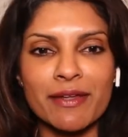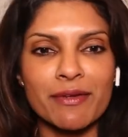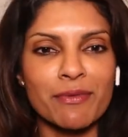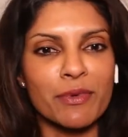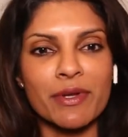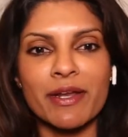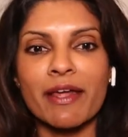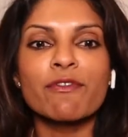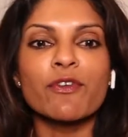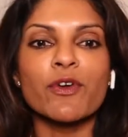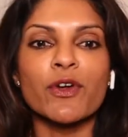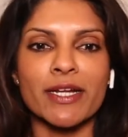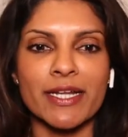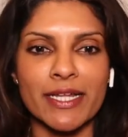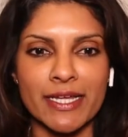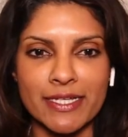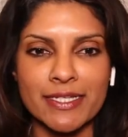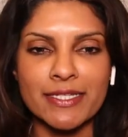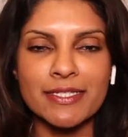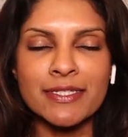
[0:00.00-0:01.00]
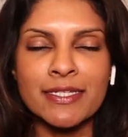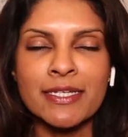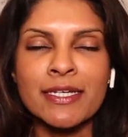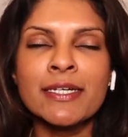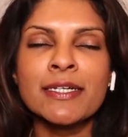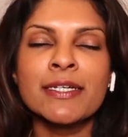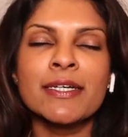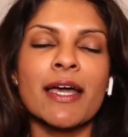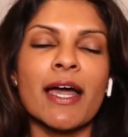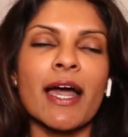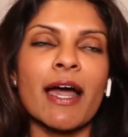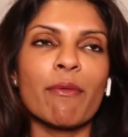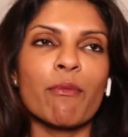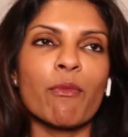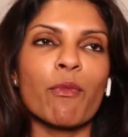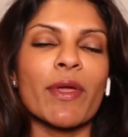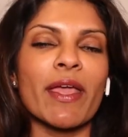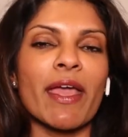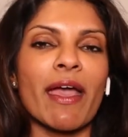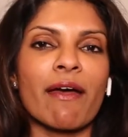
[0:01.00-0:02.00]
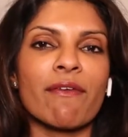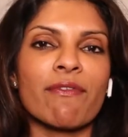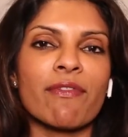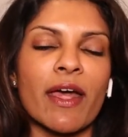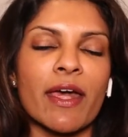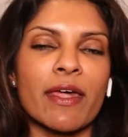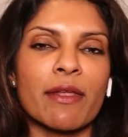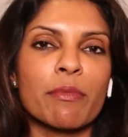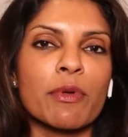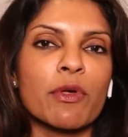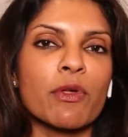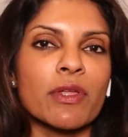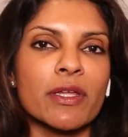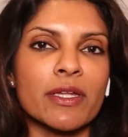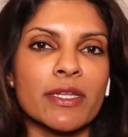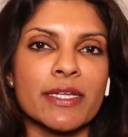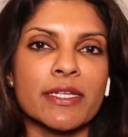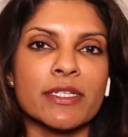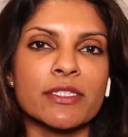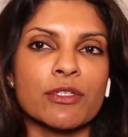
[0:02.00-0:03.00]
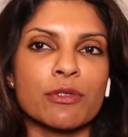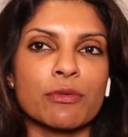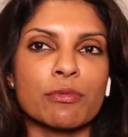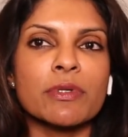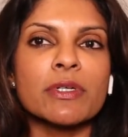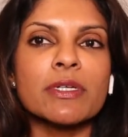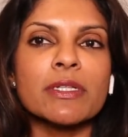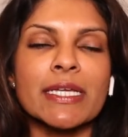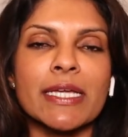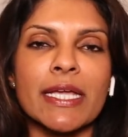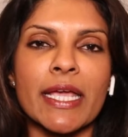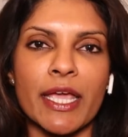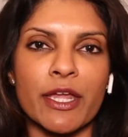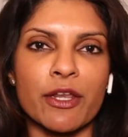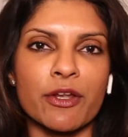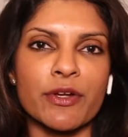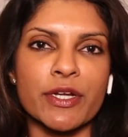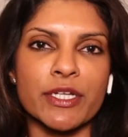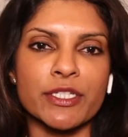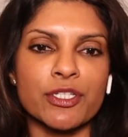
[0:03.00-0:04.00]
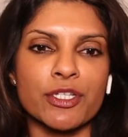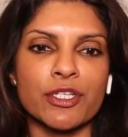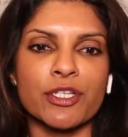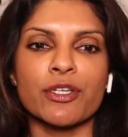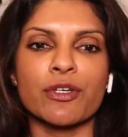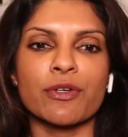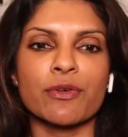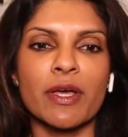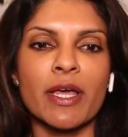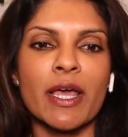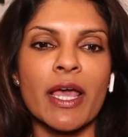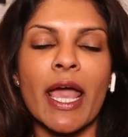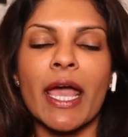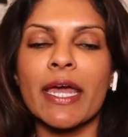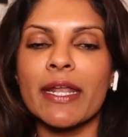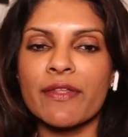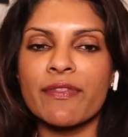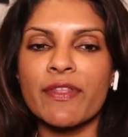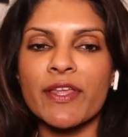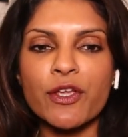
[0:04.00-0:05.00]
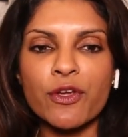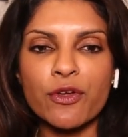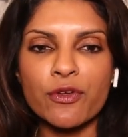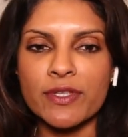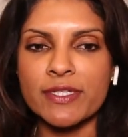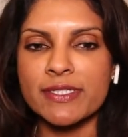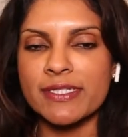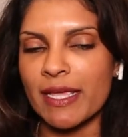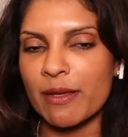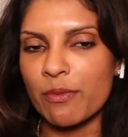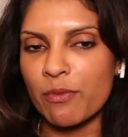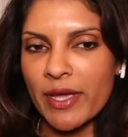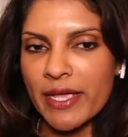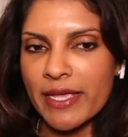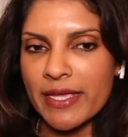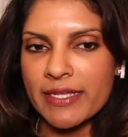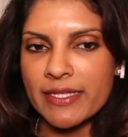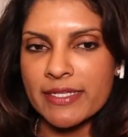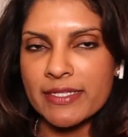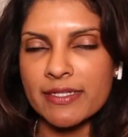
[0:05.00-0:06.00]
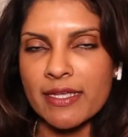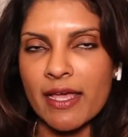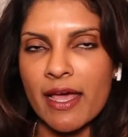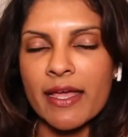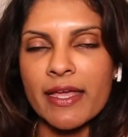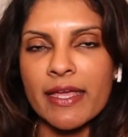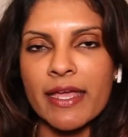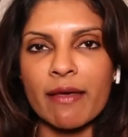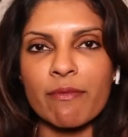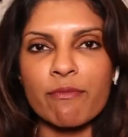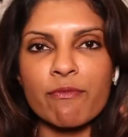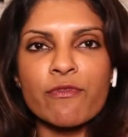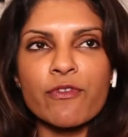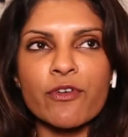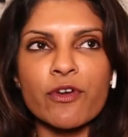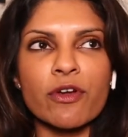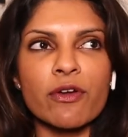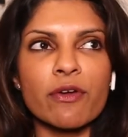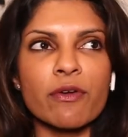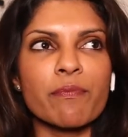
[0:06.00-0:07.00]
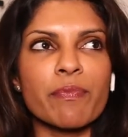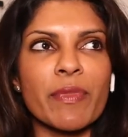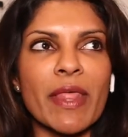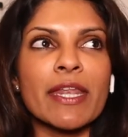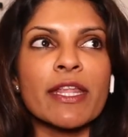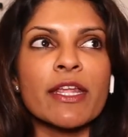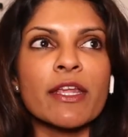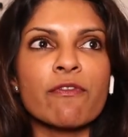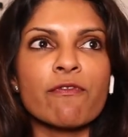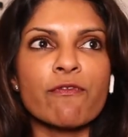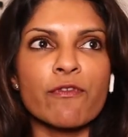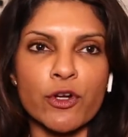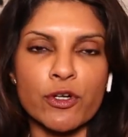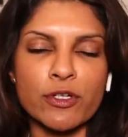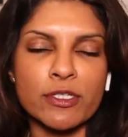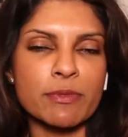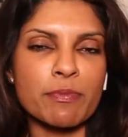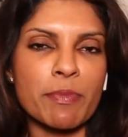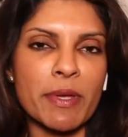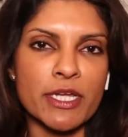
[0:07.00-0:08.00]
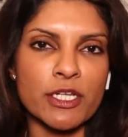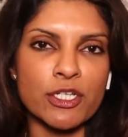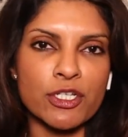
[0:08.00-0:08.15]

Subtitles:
whatever it is. We have that ability to really cater it to you. And I think you're the same way as I am for any first